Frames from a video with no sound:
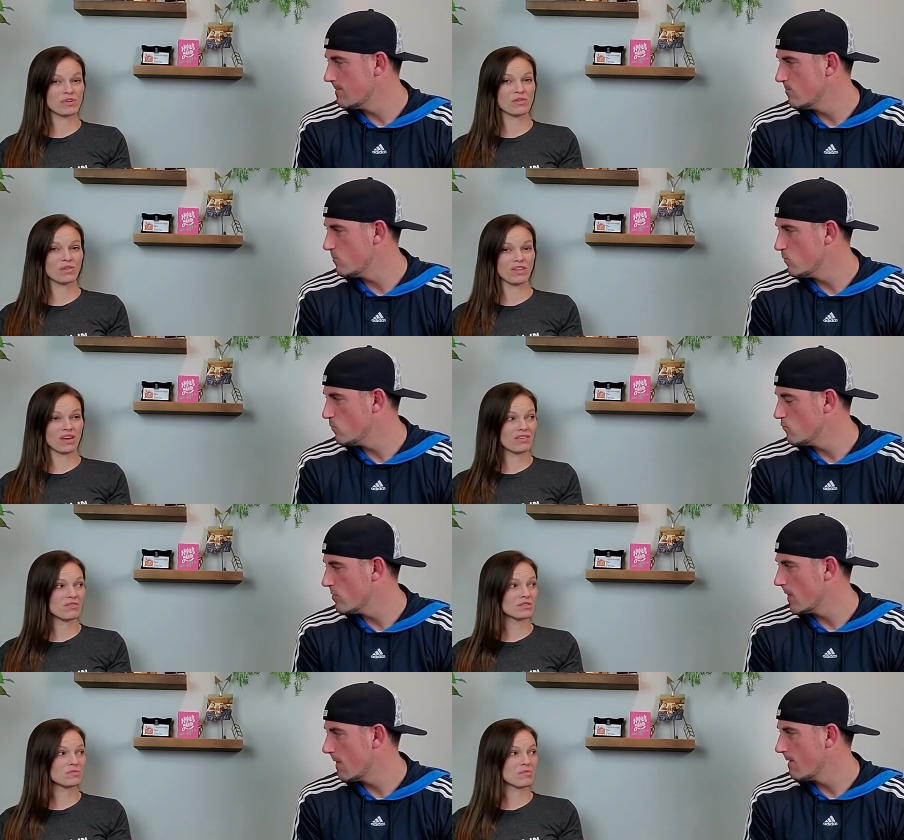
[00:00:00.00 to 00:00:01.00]
Speaker 1: we know a lot of
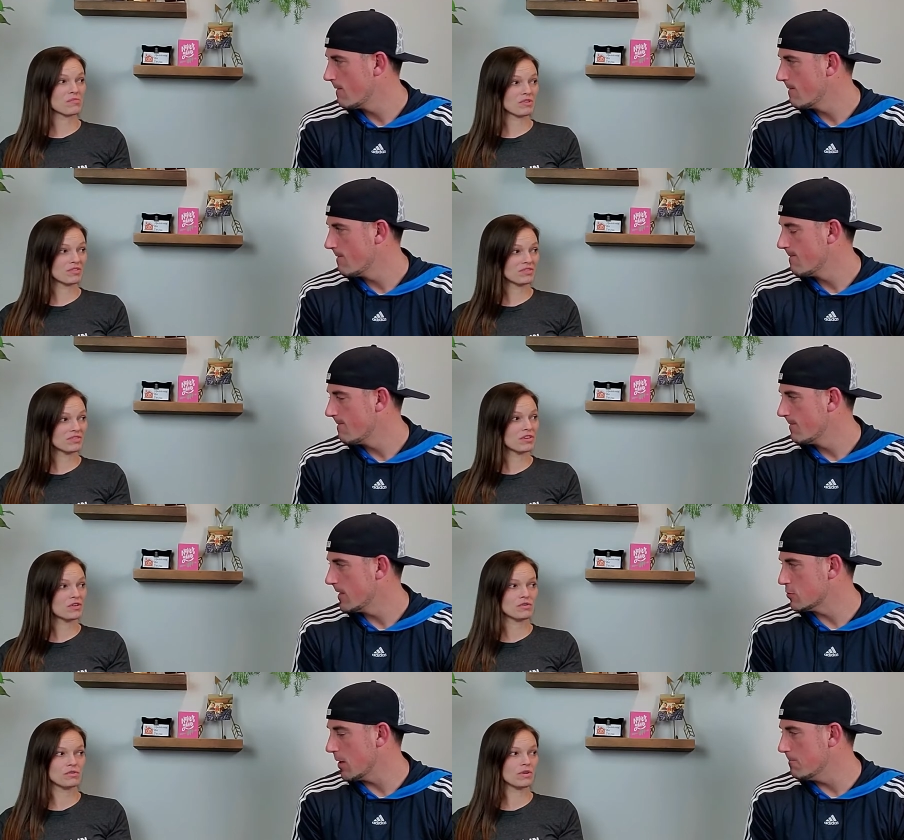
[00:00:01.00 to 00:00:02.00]
those people.
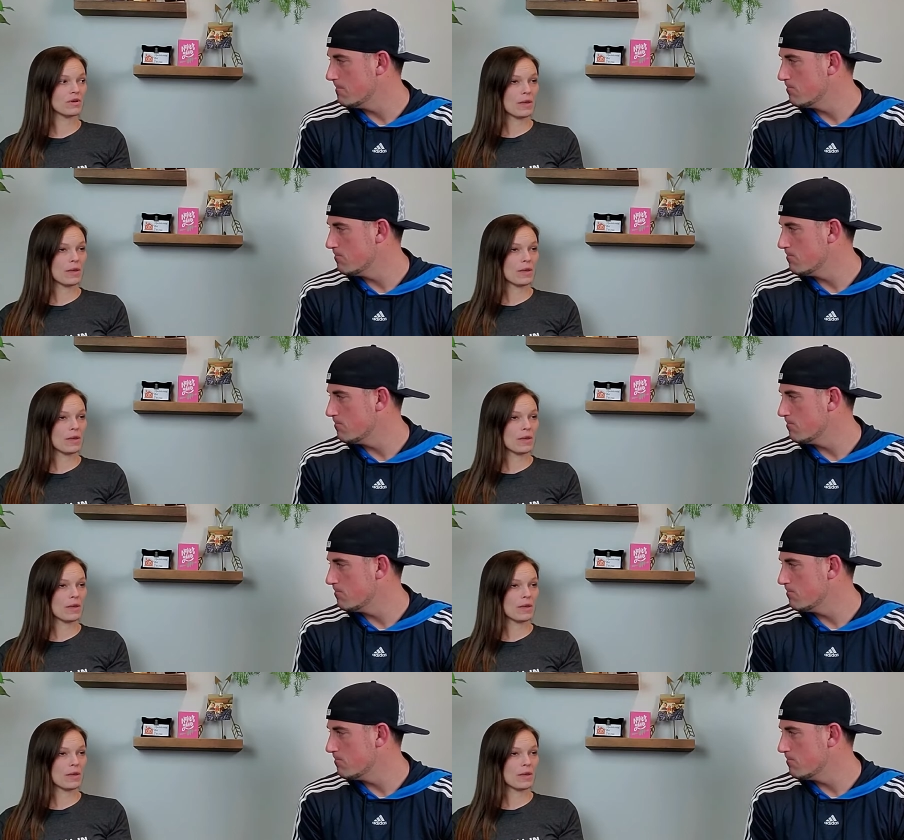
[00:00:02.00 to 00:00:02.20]
That's right.